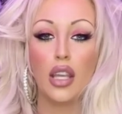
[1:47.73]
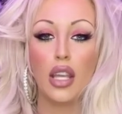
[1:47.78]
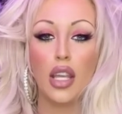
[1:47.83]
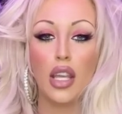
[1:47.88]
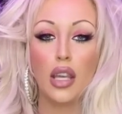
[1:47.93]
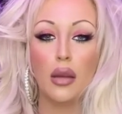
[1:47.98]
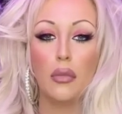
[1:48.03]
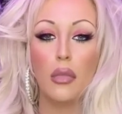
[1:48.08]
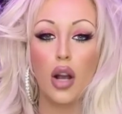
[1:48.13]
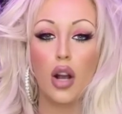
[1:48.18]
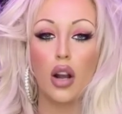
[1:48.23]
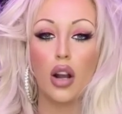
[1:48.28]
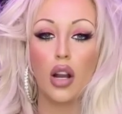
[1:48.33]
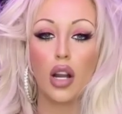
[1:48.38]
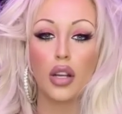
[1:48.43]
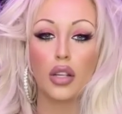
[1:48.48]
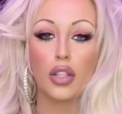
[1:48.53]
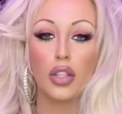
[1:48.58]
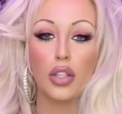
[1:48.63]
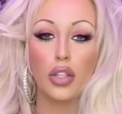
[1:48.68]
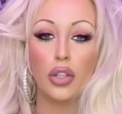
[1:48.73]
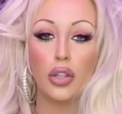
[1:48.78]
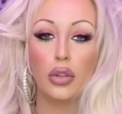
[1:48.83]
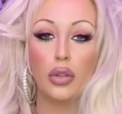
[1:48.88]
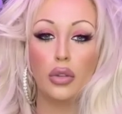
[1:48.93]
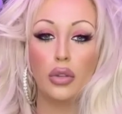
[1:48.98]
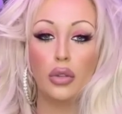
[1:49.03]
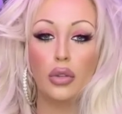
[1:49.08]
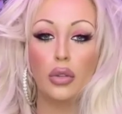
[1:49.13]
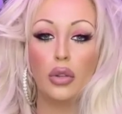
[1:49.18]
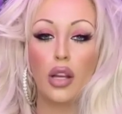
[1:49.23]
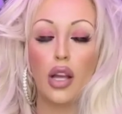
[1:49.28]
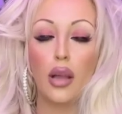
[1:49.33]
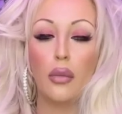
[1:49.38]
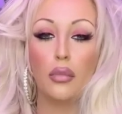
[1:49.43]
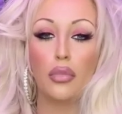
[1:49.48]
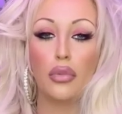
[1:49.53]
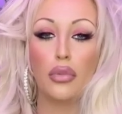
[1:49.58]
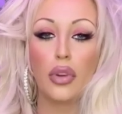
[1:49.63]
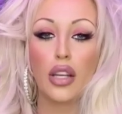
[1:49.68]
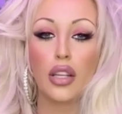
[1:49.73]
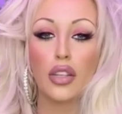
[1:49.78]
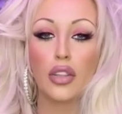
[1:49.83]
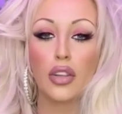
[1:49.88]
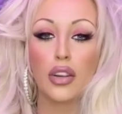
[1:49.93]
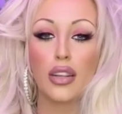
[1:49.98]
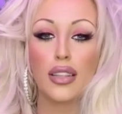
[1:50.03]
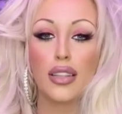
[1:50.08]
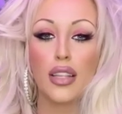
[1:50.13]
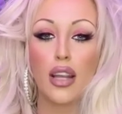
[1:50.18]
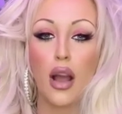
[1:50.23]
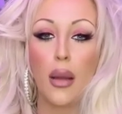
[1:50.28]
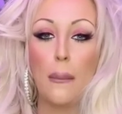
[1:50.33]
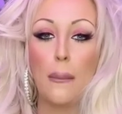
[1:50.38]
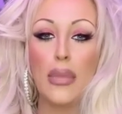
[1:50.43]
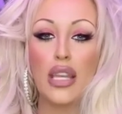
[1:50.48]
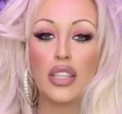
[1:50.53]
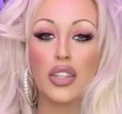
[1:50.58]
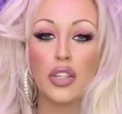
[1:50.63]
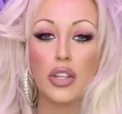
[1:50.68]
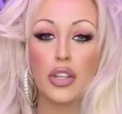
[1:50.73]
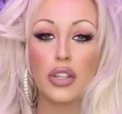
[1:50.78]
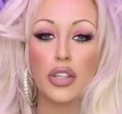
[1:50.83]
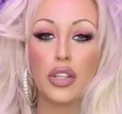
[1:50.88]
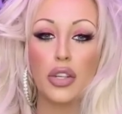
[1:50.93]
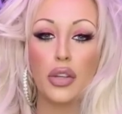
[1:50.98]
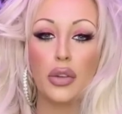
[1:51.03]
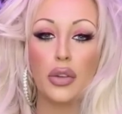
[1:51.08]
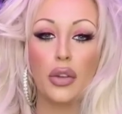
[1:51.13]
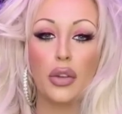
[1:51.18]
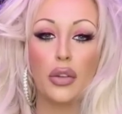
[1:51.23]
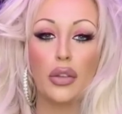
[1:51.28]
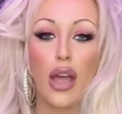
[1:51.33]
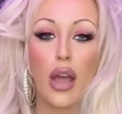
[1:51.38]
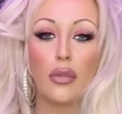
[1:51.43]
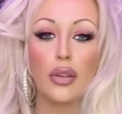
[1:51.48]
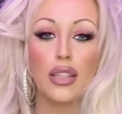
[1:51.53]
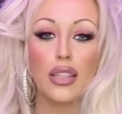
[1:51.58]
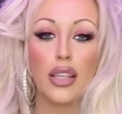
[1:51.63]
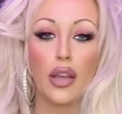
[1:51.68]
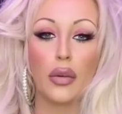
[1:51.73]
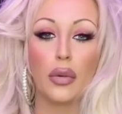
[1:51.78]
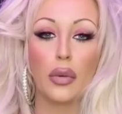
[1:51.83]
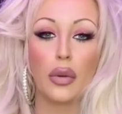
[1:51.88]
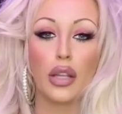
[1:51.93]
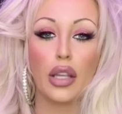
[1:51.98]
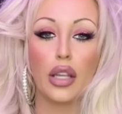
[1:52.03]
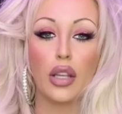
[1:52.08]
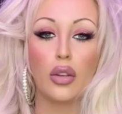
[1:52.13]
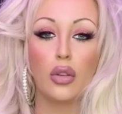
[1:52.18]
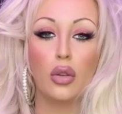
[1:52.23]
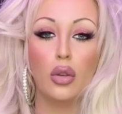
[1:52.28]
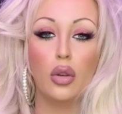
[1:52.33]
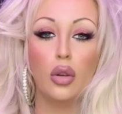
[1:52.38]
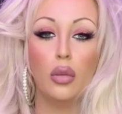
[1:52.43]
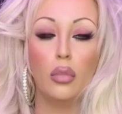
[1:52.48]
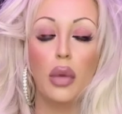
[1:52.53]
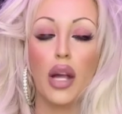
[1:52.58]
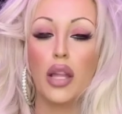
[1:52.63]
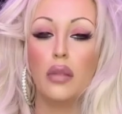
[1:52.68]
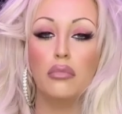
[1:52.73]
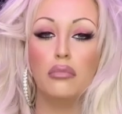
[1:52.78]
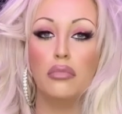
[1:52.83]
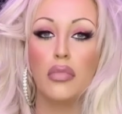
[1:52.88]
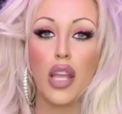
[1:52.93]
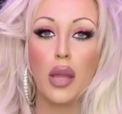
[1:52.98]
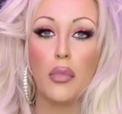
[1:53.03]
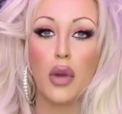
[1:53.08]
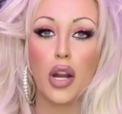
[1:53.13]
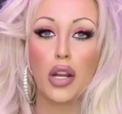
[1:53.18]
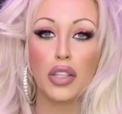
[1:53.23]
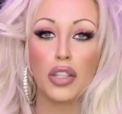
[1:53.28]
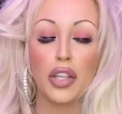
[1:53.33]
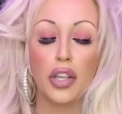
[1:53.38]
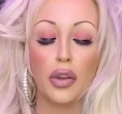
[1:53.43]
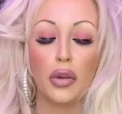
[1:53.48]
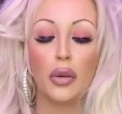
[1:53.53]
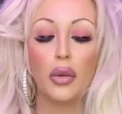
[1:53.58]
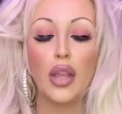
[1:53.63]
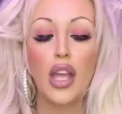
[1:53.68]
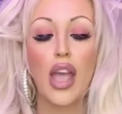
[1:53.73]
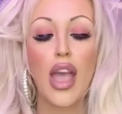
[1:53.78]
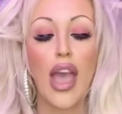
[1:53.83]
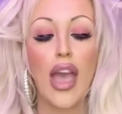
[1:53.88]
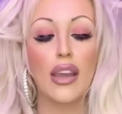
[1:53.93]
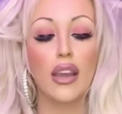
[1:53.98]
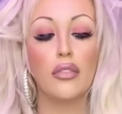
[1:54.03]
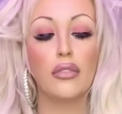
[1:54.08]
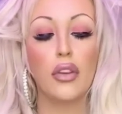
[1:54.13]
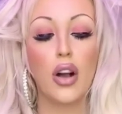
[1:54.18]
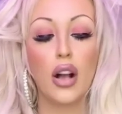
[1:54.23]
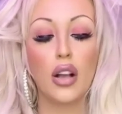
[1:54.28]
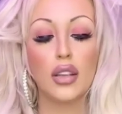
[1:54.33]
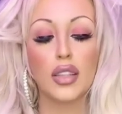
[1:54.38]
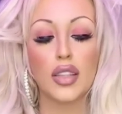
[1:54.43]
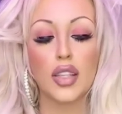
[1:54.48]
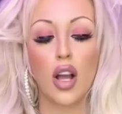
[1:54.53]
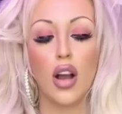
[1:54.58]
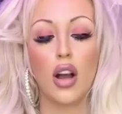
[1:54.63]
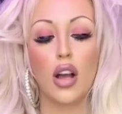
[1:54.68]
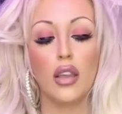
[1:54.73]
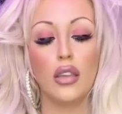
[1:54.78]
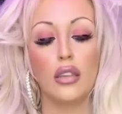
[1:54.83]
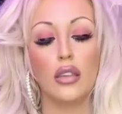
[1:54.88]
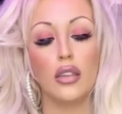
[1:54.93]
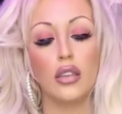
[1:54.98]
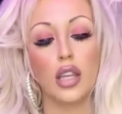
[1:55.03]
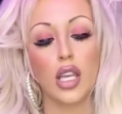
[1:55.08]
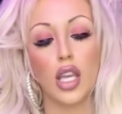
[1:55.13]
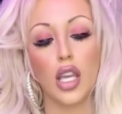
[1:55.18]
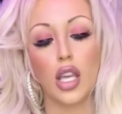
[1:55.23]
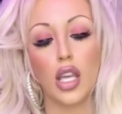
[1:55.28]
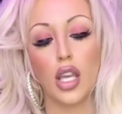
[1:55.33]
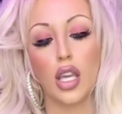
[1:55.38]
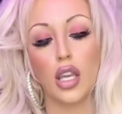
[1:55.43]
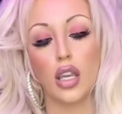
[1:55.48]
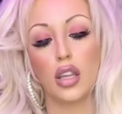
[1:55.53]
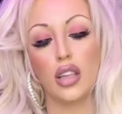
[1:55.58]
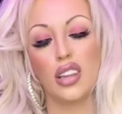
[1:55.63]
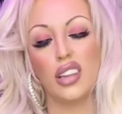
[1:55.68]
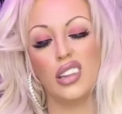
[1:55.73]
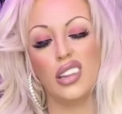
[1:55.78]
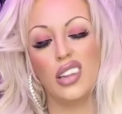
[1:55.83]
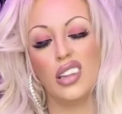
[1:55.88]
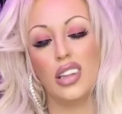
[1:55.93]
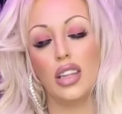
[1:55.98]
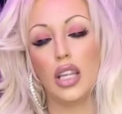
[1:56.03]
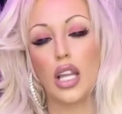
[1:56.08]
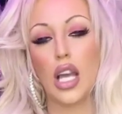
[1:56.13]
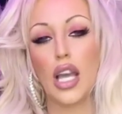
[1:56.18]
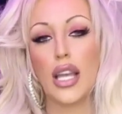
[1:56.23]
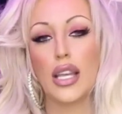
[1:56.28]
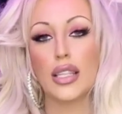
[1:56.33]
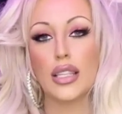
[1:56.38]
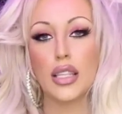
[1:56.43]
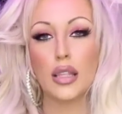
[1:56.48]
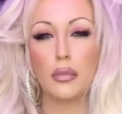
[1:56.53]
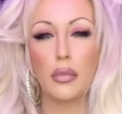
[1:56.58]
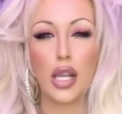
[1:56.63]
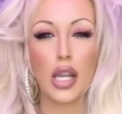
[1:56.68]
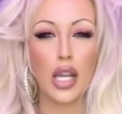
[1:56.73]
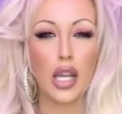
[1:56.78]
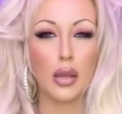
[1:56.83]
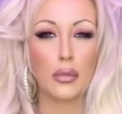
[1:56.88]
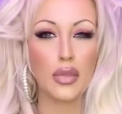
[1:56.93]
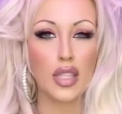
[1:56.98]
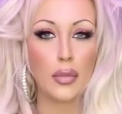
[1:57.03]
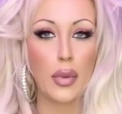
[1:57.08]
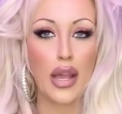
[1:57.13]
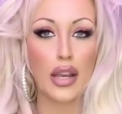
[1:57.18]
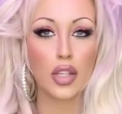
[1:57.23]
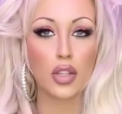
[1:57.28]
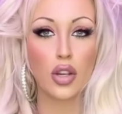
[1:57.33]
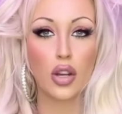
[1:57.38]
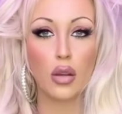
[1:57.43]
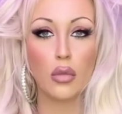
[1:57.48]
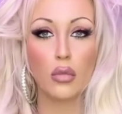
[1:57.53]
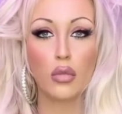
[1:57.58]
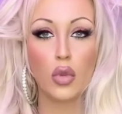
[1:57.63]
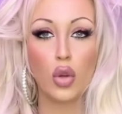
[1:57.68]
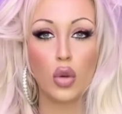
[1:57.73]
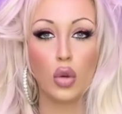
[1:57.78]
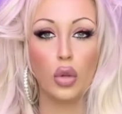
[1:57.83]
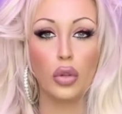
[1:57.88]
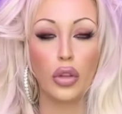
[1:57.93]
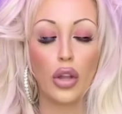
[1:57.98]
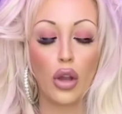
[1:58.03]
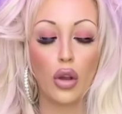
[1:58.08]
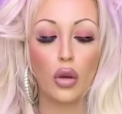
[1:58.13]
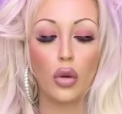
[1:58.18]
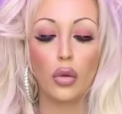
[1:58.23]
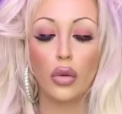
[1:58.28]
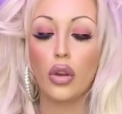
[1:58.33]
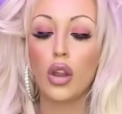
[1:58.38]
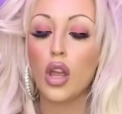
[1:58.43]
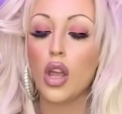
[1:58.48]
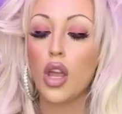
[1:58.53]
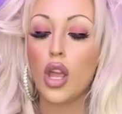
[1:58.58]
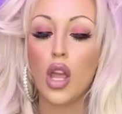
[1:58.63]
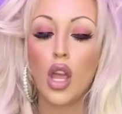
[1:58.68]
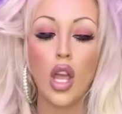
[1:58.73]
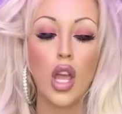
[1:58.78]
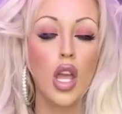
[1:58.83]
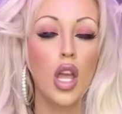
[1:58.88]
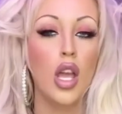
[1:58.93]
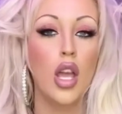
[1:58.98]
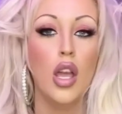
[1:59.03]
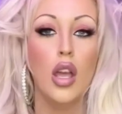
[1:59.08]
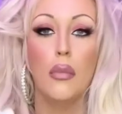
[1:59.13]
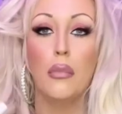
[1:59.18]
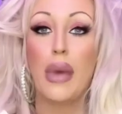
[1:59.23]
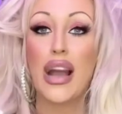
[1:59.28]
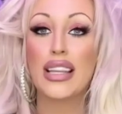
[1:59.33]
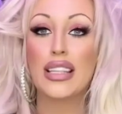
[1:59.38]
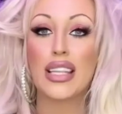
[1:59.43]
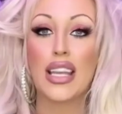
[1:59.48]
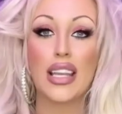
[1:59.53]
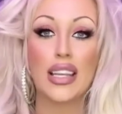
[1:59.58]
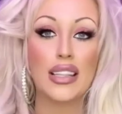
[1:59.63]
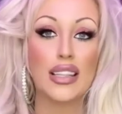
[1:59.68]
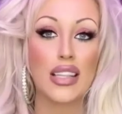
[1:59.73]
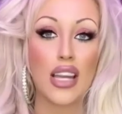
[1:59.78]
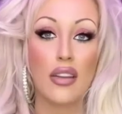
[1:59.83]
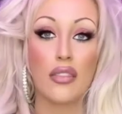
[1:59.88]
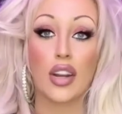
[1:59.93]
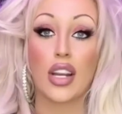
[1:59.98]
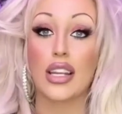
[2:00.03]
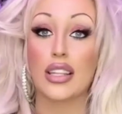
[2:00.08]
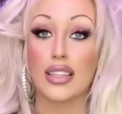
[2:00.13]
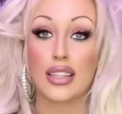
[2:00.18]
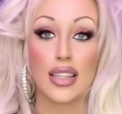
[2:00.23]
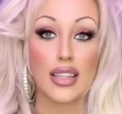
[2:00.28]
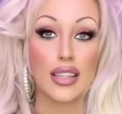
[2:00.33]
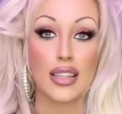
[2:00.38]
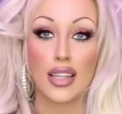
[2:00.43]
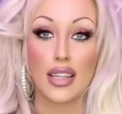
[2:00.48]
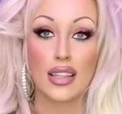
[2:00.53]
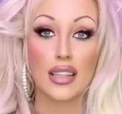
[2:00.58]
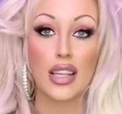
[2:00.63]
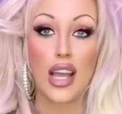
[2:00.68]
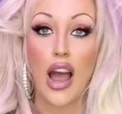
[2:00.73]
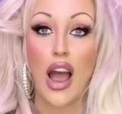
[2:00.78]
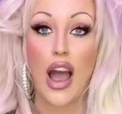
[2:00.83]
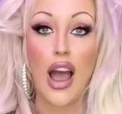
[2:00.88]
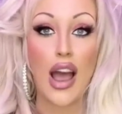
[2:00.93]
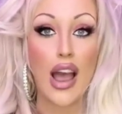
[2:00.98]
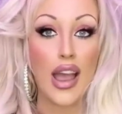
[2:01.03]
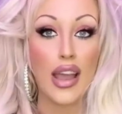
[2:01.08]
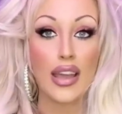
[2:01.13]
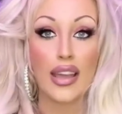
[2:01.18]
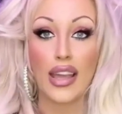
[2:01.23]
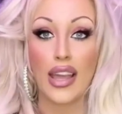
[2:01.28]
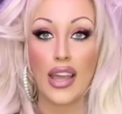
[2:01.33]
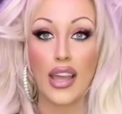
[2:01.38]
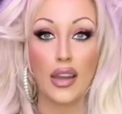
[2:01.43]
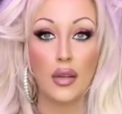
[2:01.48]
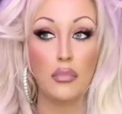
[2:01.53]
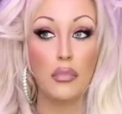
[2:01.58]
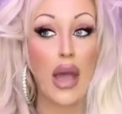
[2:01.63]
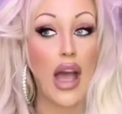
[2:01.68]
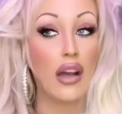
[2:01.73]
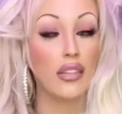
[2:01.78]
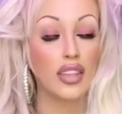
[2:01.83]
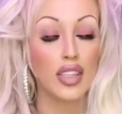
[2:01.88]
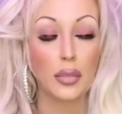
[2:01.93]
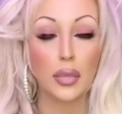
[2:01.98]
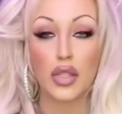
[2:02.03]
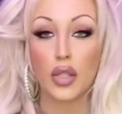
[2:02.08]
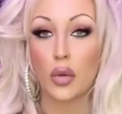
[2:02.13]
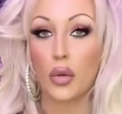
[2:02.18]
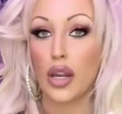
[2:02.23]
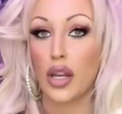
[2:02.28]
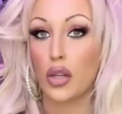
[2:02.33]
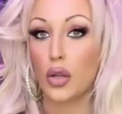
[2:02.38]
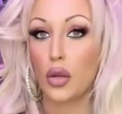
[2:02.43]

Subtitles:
MR2. I'm pretty sure it's not Mr. 2, though that would sound really cool, but MR2. And it falls on the light to medium spectrum, cool tone. My skin is never consistent. I can bounce between